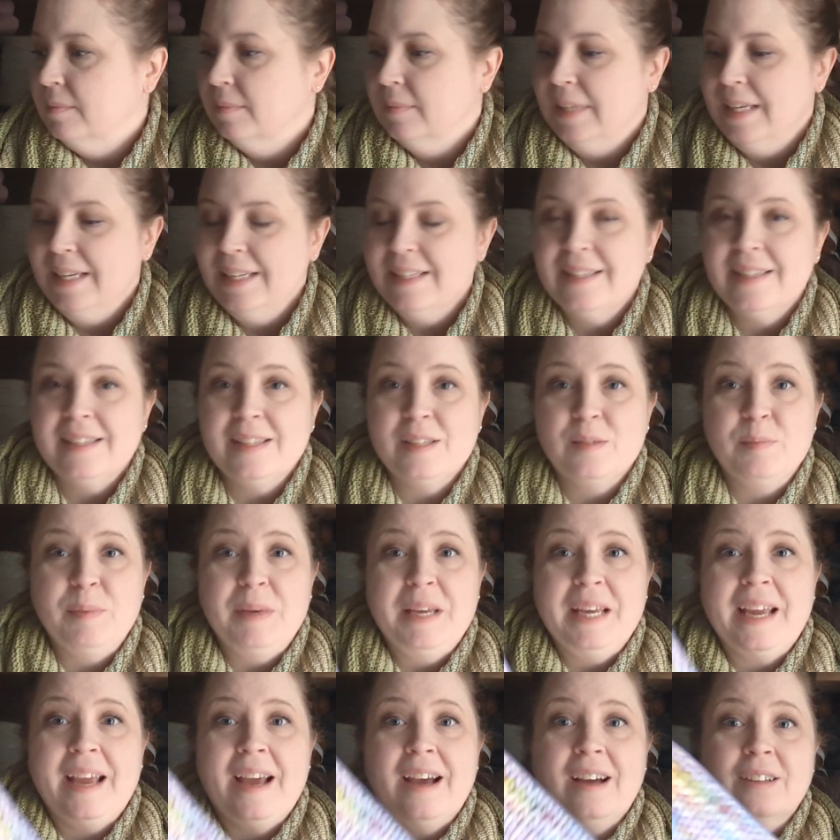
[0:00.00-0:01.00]
This is
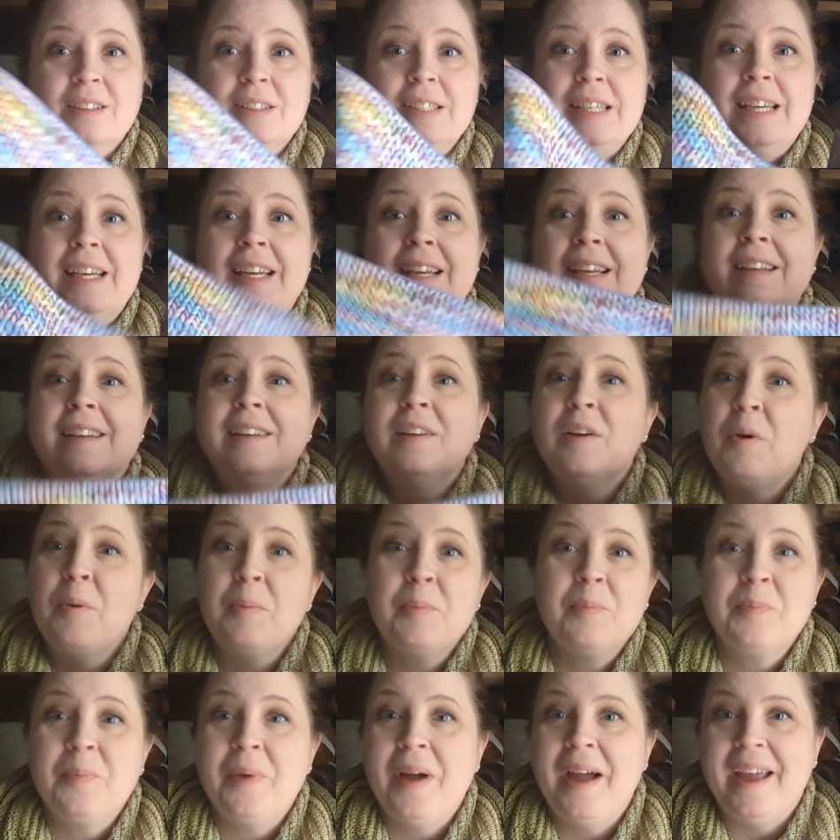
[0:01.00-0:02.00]
being held in,
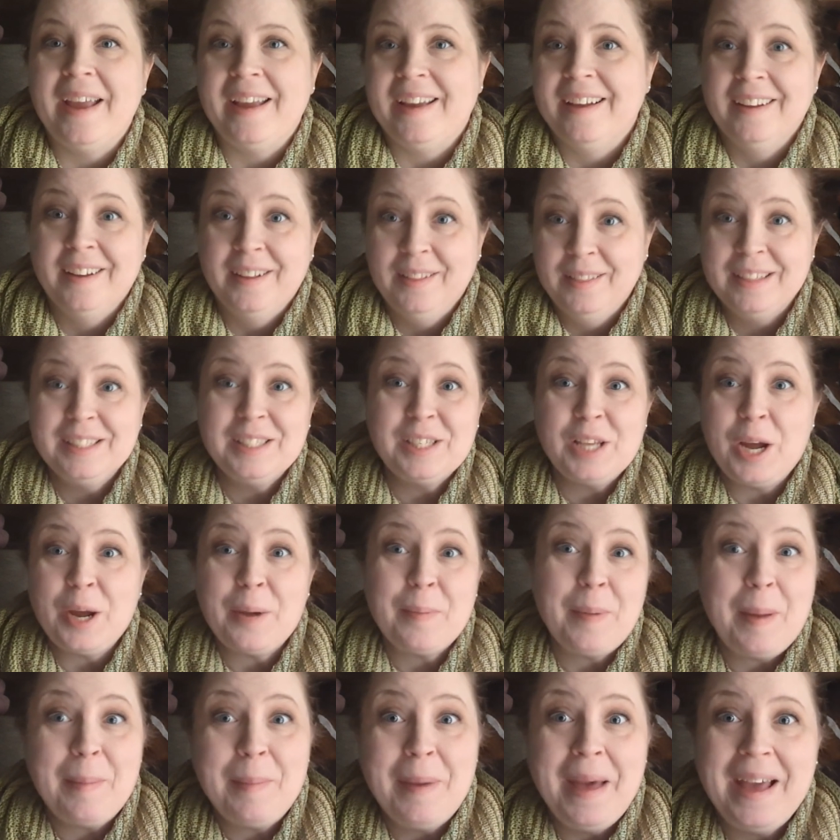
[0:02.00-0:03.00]
hey, let's talk
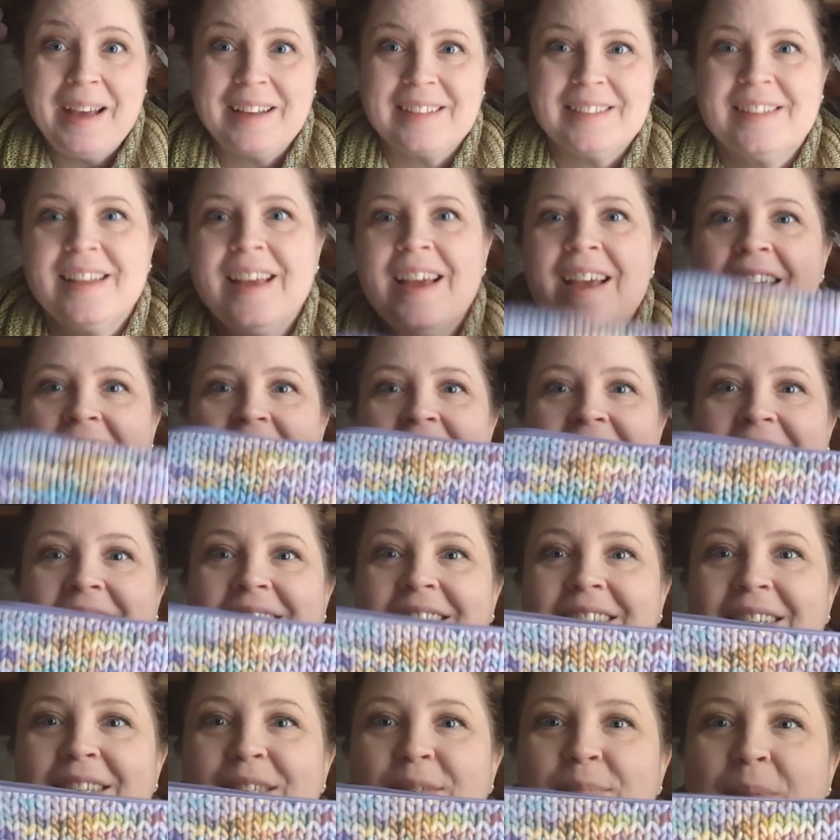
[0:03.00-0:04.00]
about bags.
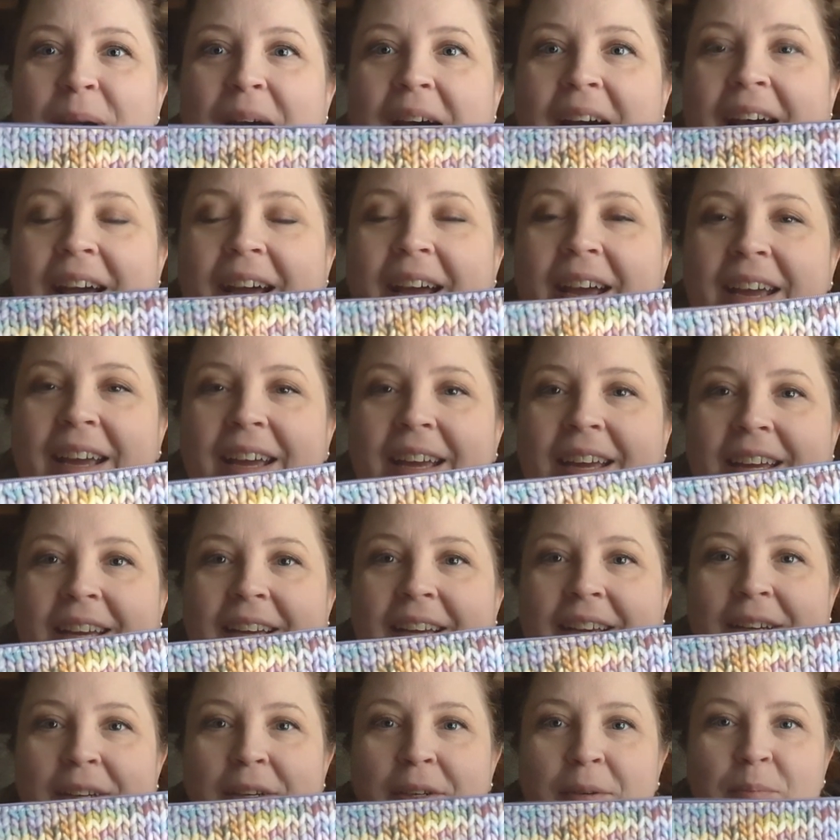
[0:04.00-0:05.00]
This is
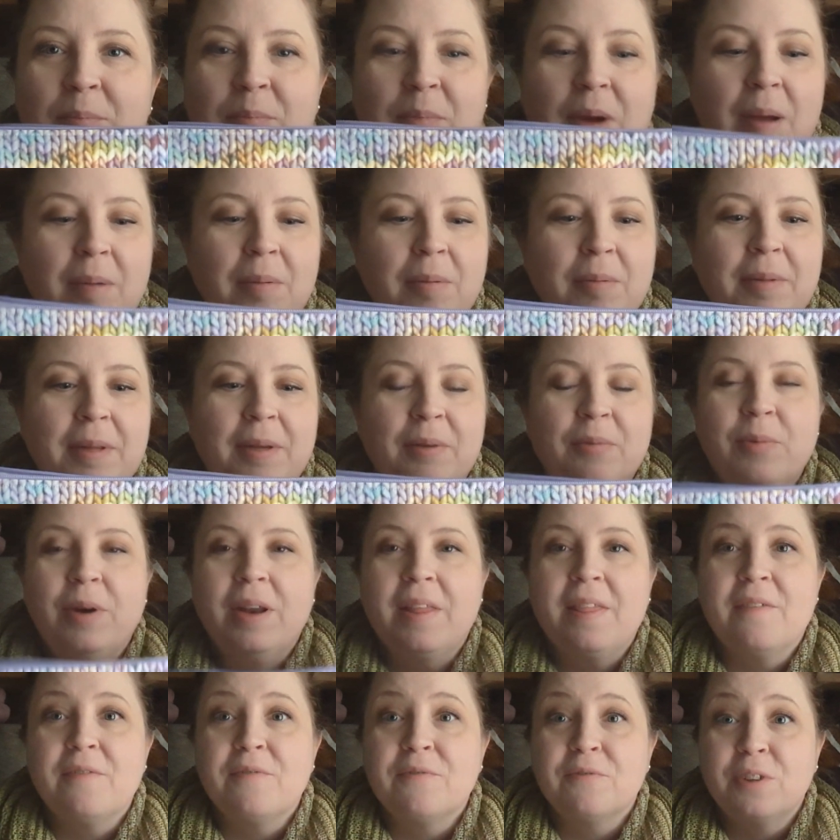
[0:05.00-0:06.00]
probably one
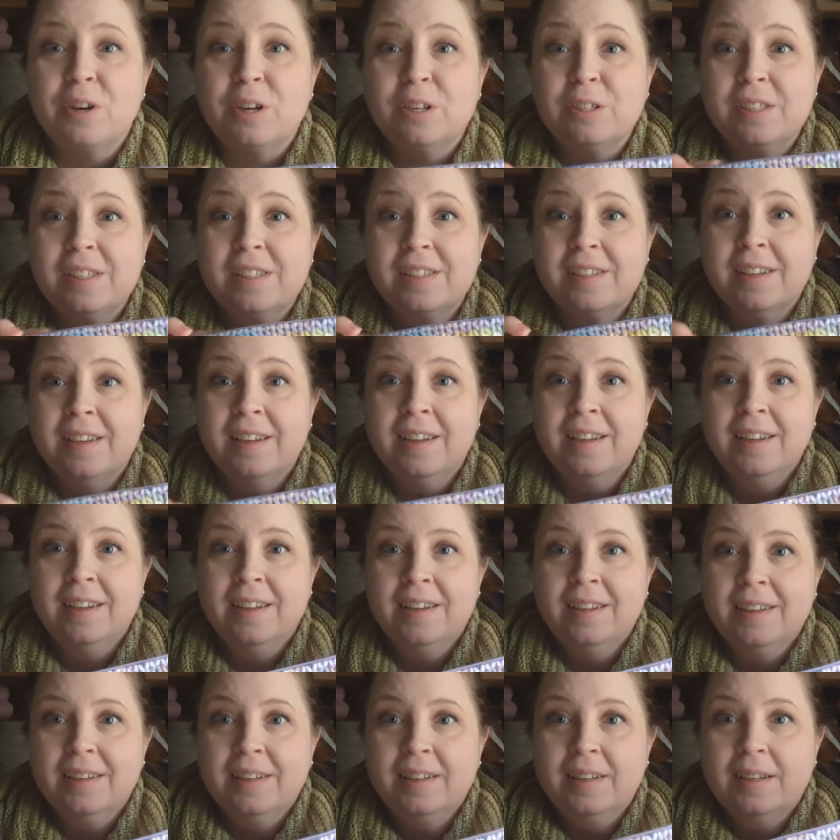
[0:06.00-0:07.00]
of the first
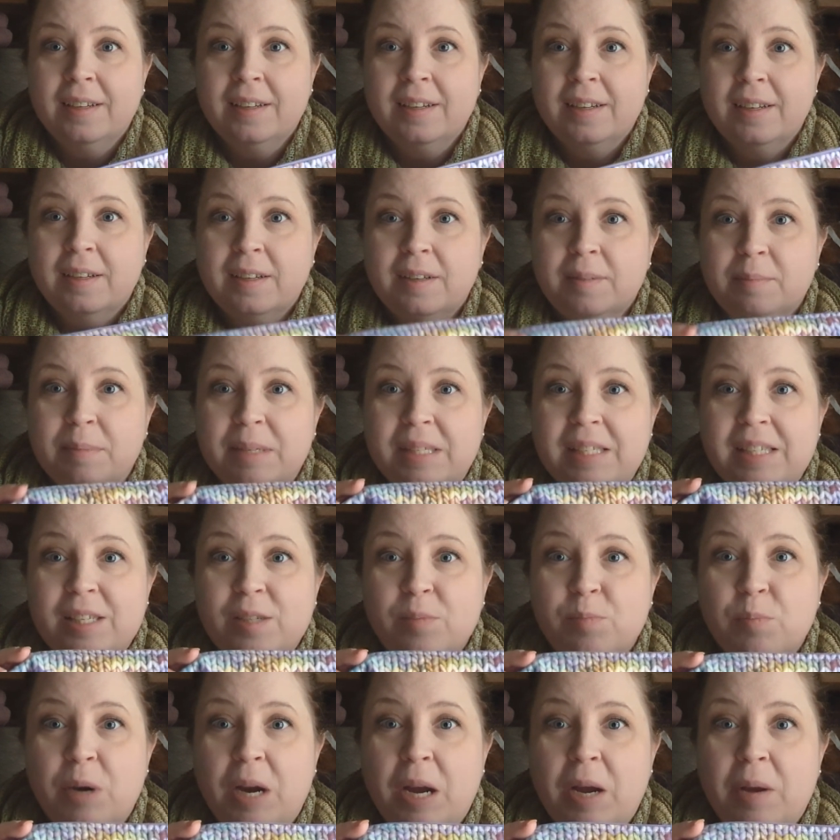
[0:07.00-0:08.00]

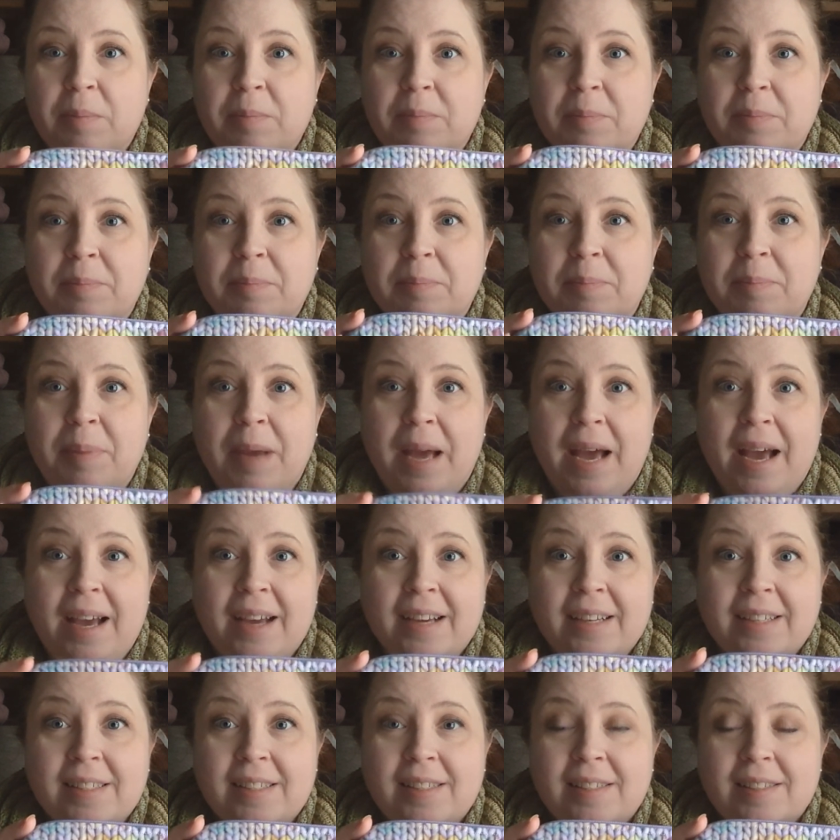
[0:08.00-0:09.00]
Mrs. Brown
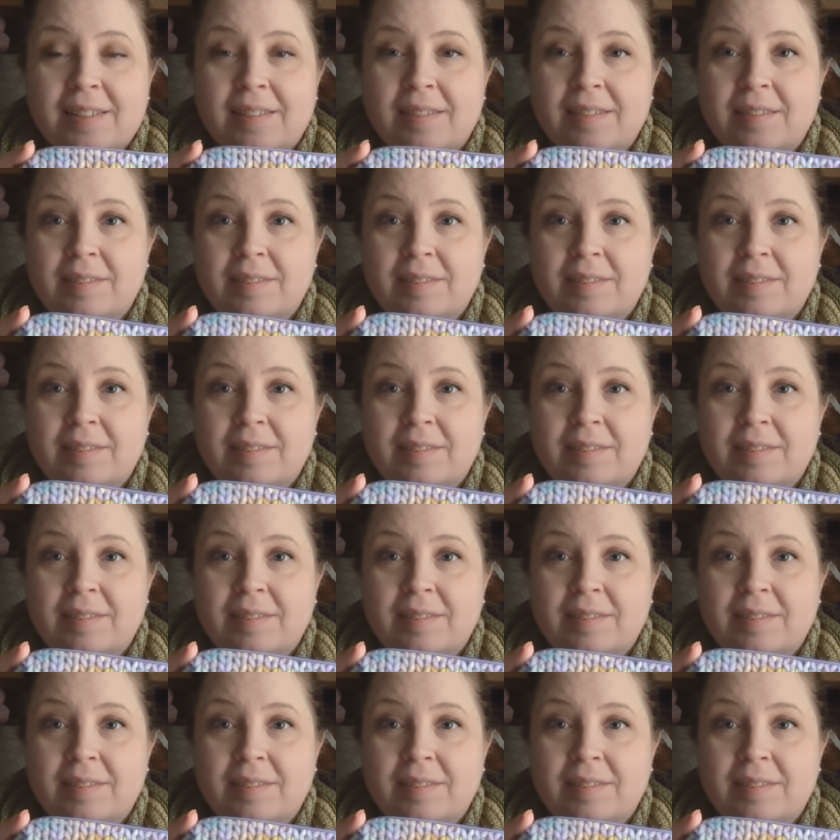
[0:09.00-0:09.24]
bags